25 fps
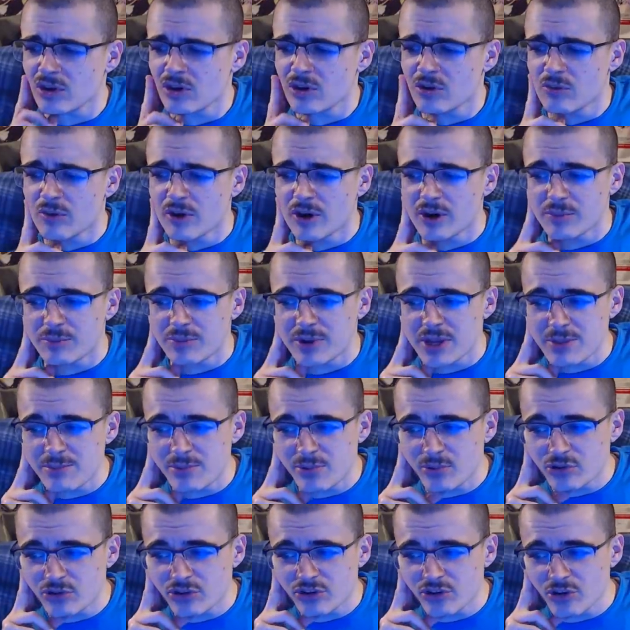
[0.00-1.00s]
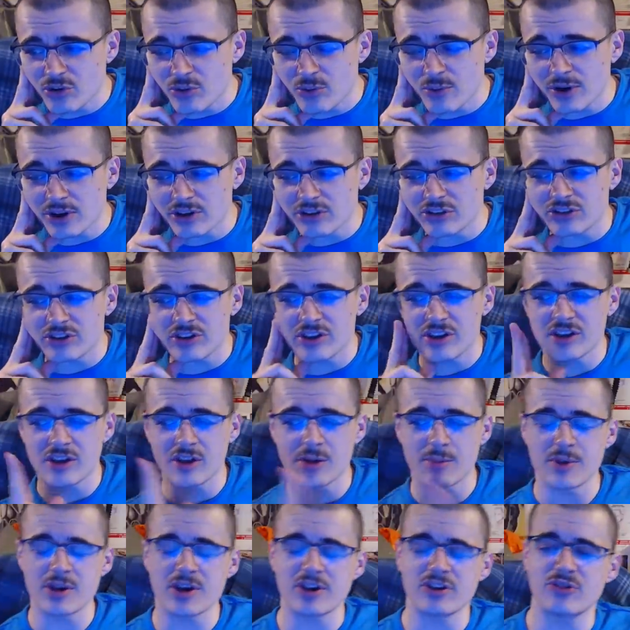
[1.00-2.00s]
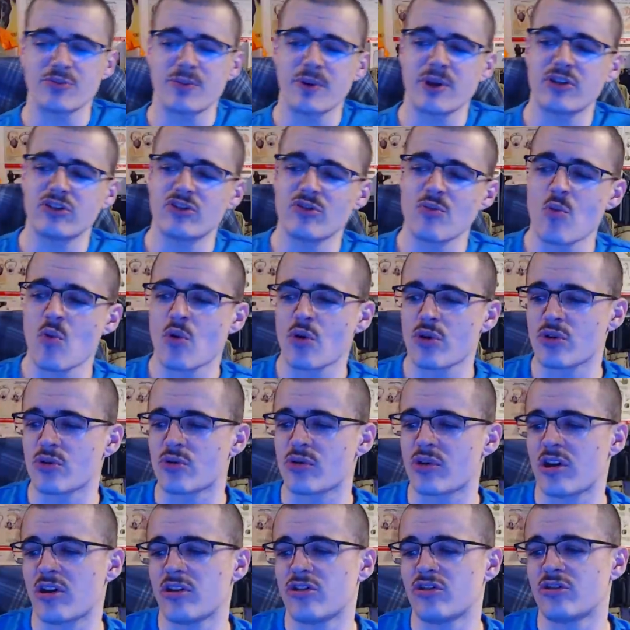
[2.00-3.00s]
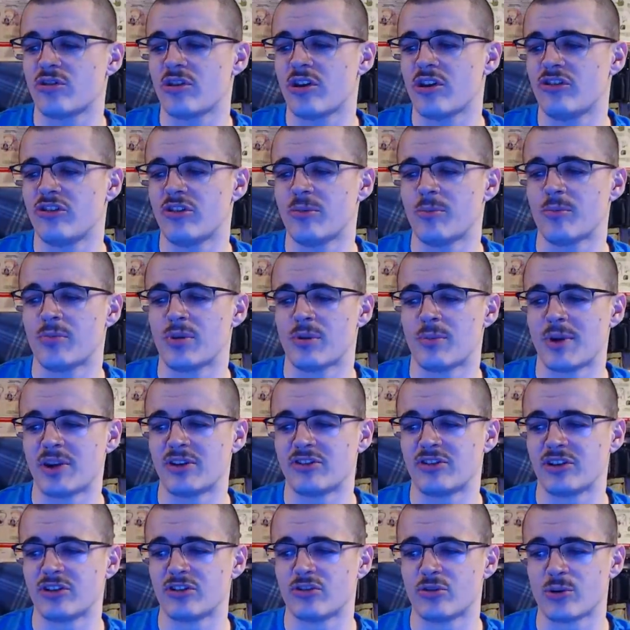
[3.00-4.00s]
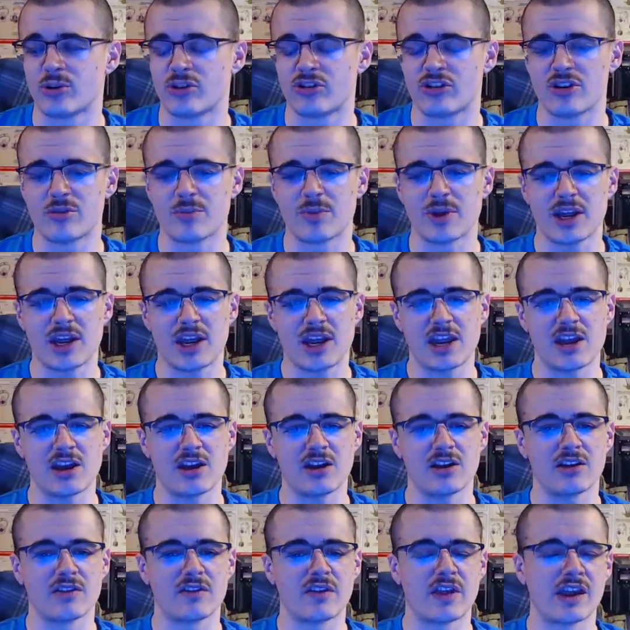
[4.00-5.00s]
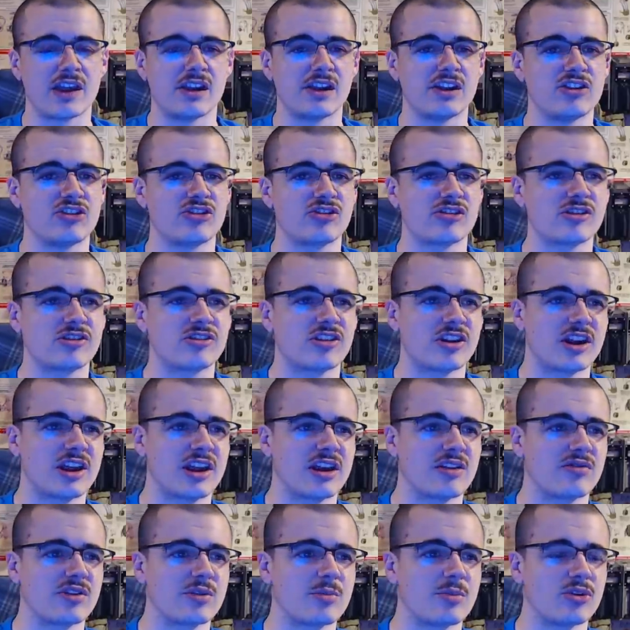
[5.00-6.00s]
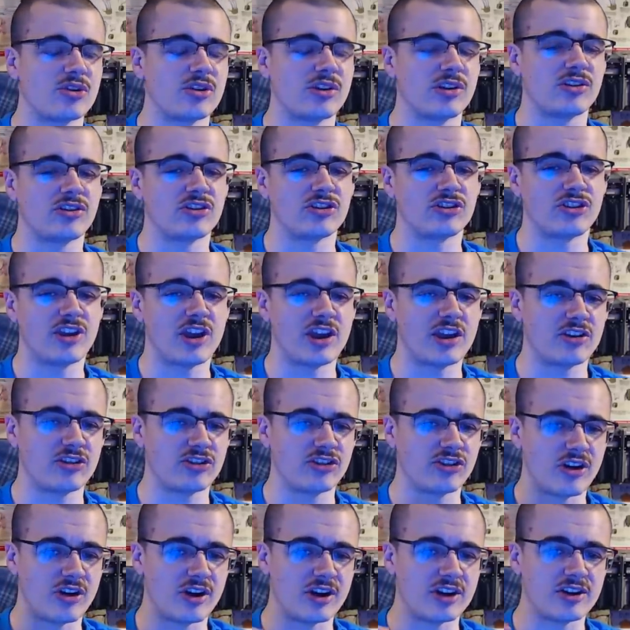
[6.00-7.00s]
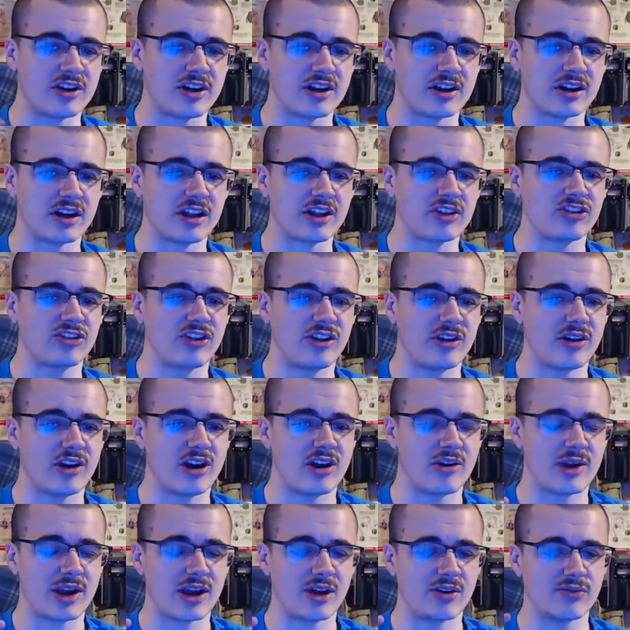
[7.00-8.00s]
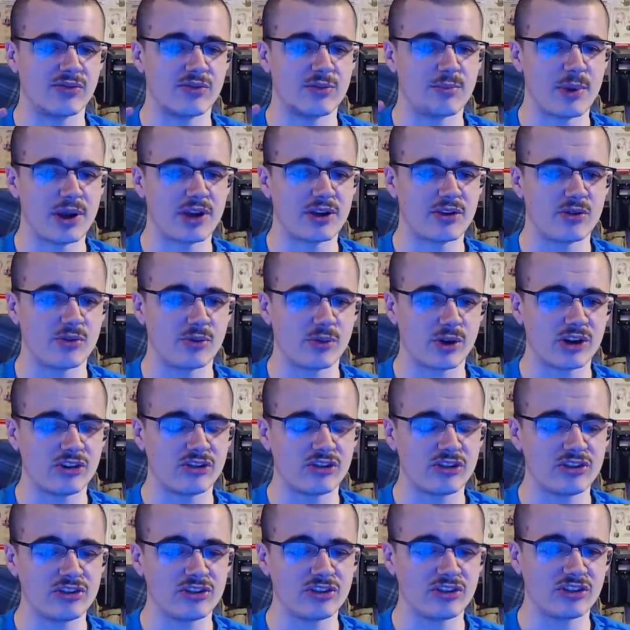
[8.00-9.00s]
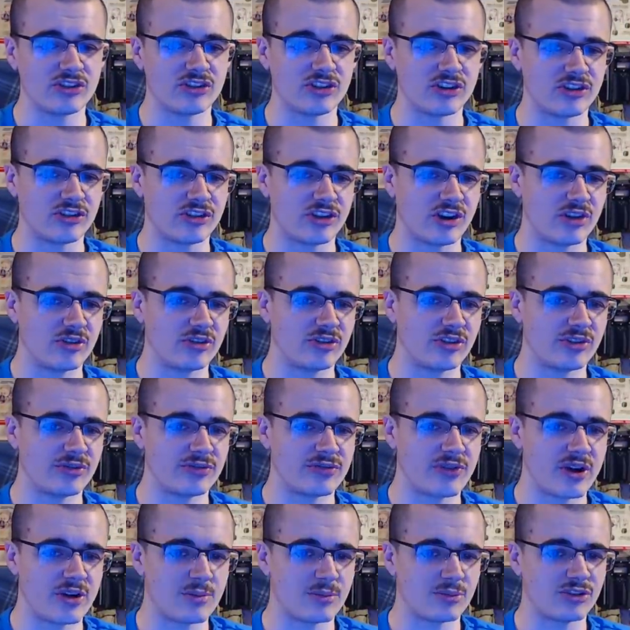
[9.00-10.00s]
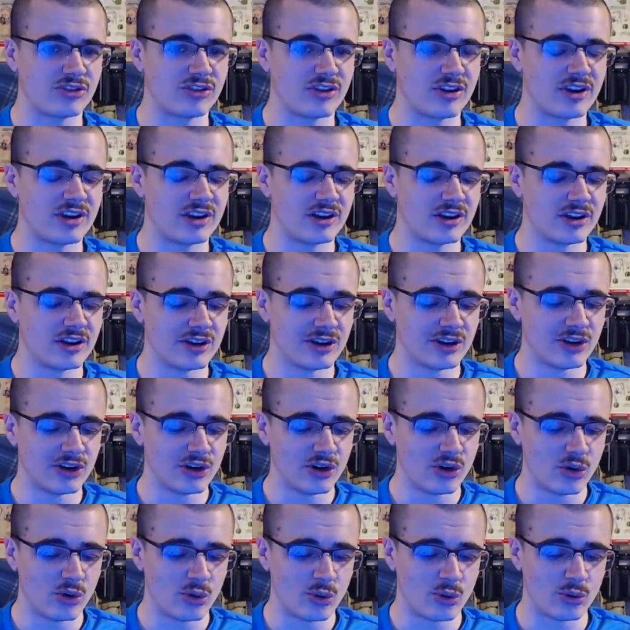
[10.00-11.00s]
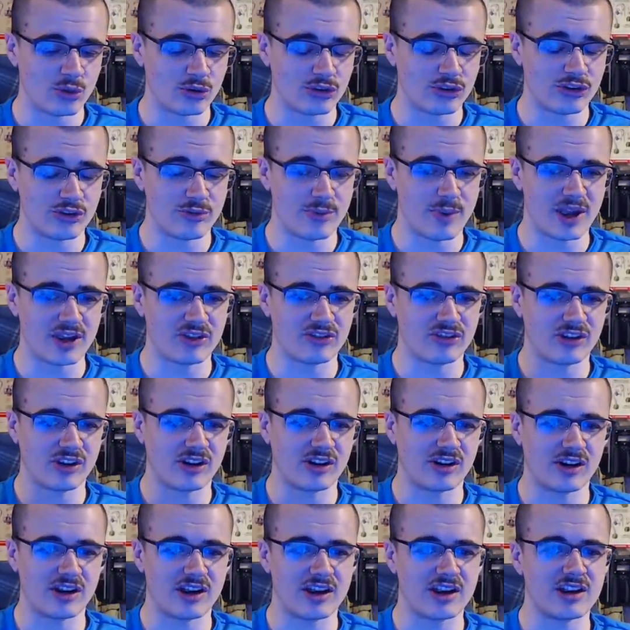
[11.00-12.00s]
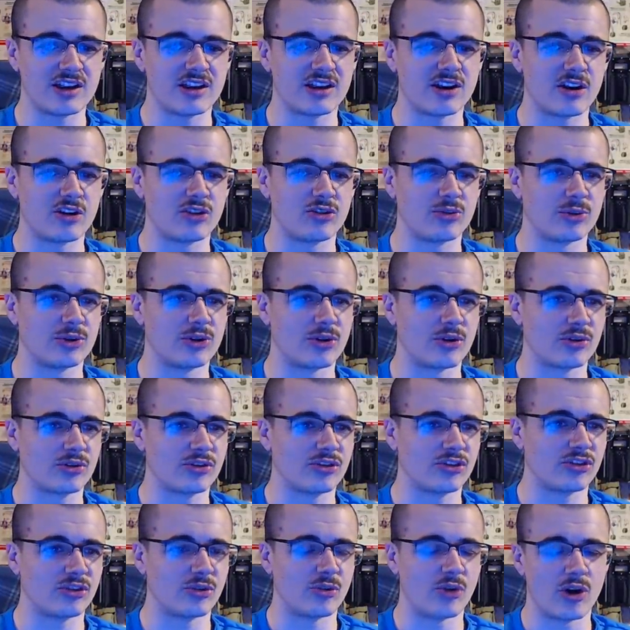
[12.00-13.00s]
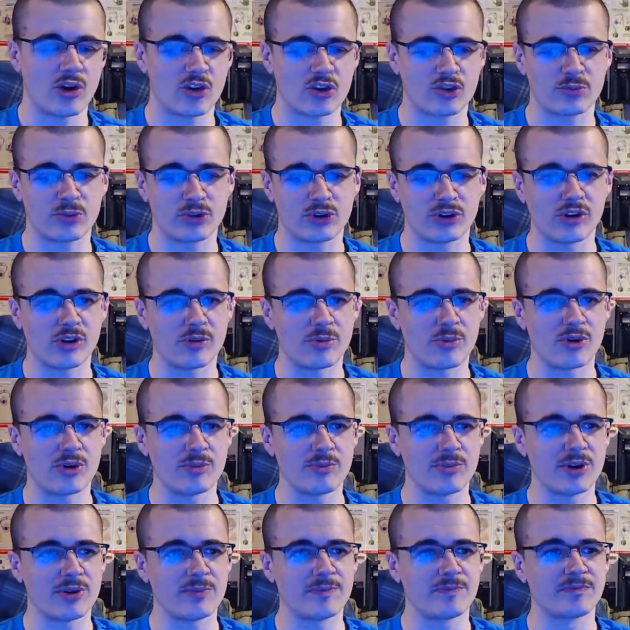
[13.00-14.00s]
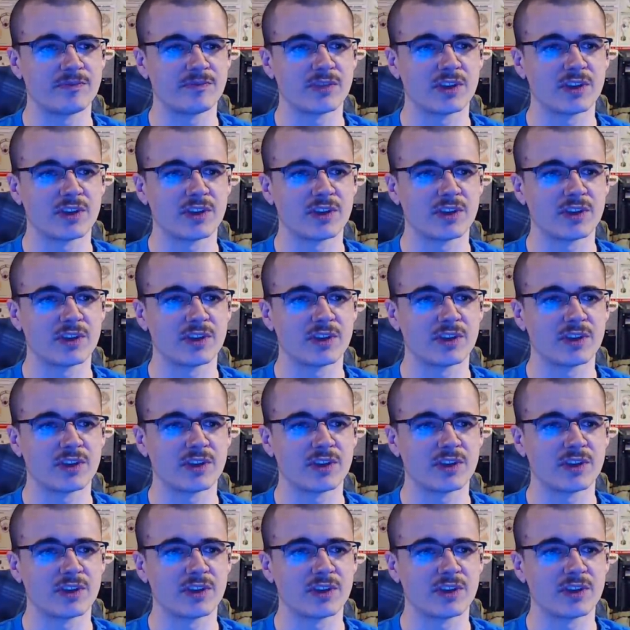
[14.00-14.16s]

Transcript: right, people should always, I mean, it depends on what your country is implementing, Twitchy. But here, they are literally telling everybody to stay inside unless they are going out for medical reasons, as in to go to the pharmacy or to basically go to a doctor's or hospital appointment.